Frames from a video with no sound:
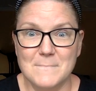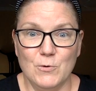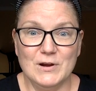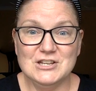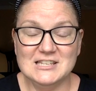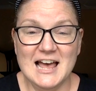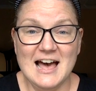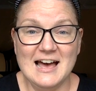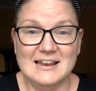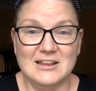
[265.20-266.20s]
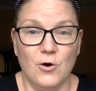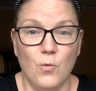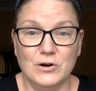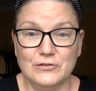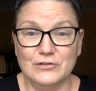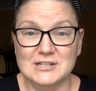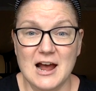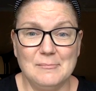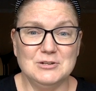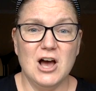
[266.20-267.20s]
but we just had a wonderful
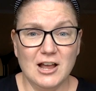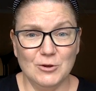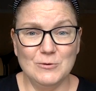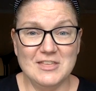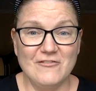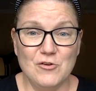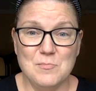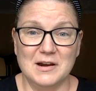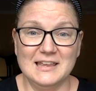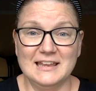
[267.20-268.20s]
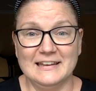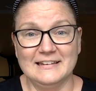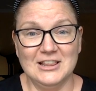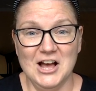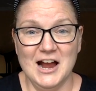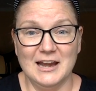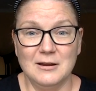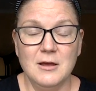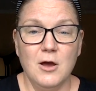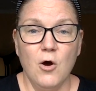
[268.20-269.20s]
time talking with everybody in
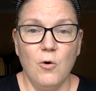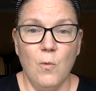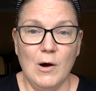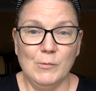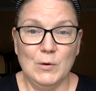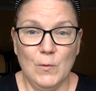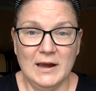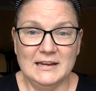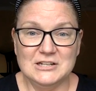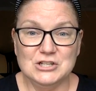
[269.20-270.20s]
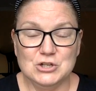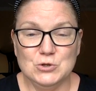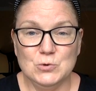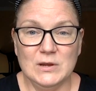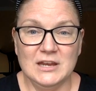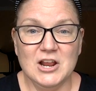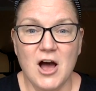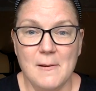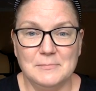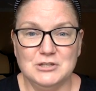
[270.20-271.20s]
line while we waited to get
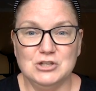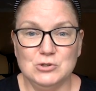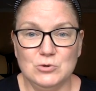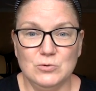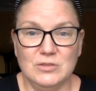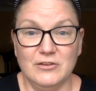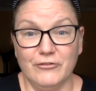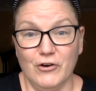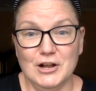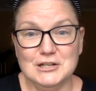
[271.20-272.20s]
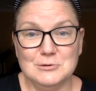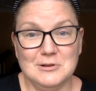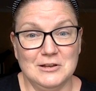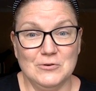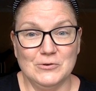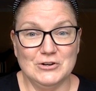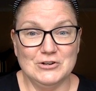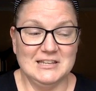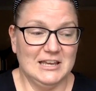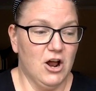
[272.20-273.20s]
up to the front in order
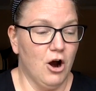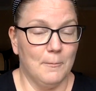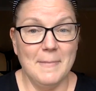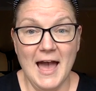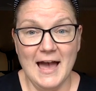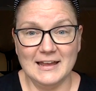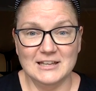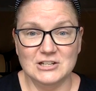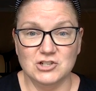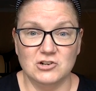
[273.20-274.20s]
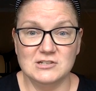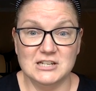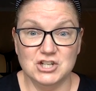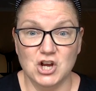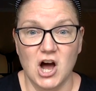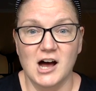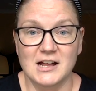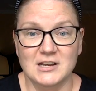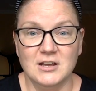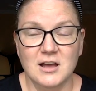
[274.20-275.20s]
to get our package, our
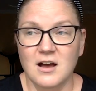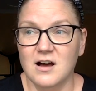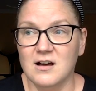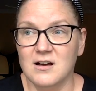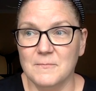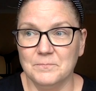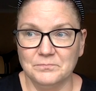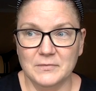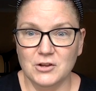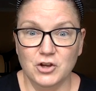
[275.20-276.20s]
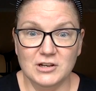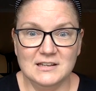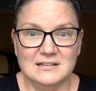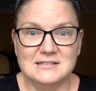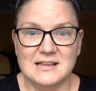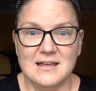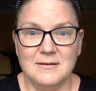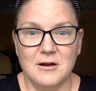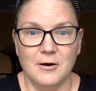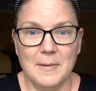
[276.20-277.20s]
StitchCon um, goodies
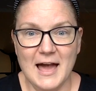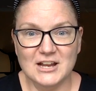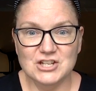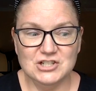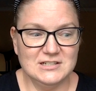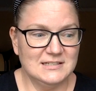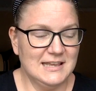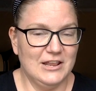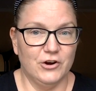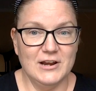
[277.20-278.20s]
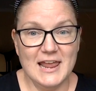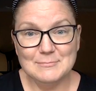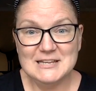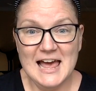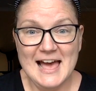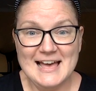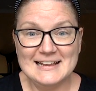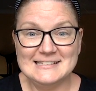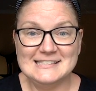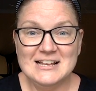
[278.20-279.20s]
and our packages and our name
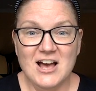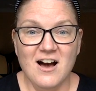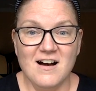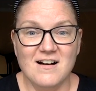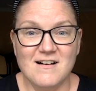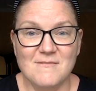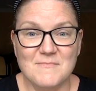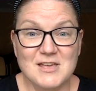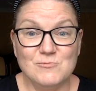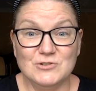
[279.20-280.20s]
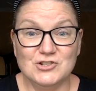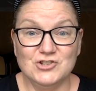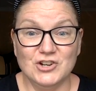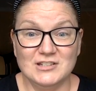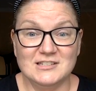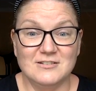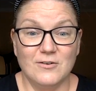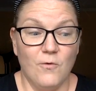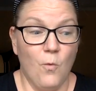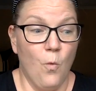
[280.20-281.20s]
tags. Um, it was just
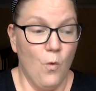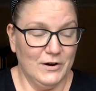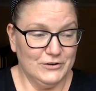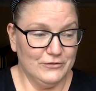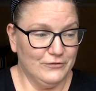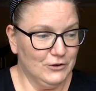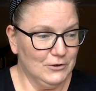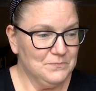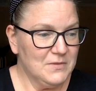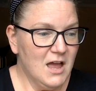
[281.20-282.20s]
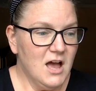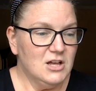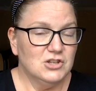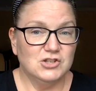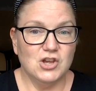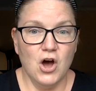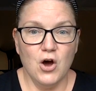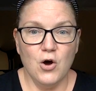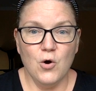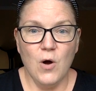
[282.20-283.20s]
wonderful.
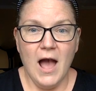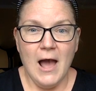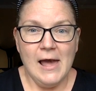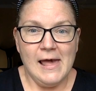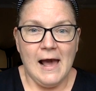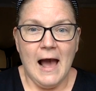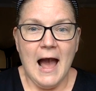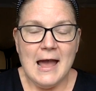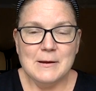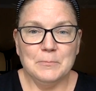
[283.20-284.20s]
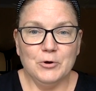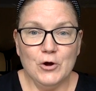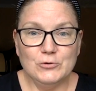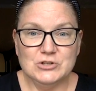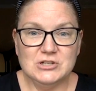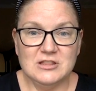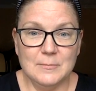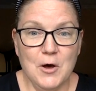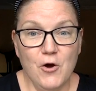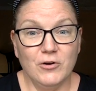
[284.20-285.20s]
So I approached
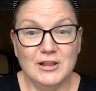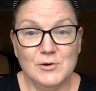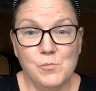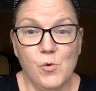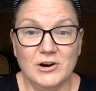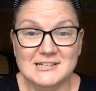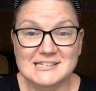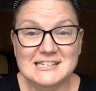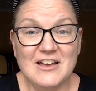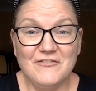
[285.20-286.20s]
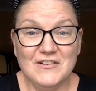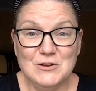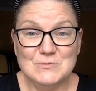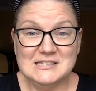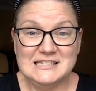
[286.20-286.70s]
the podium where Stephanie was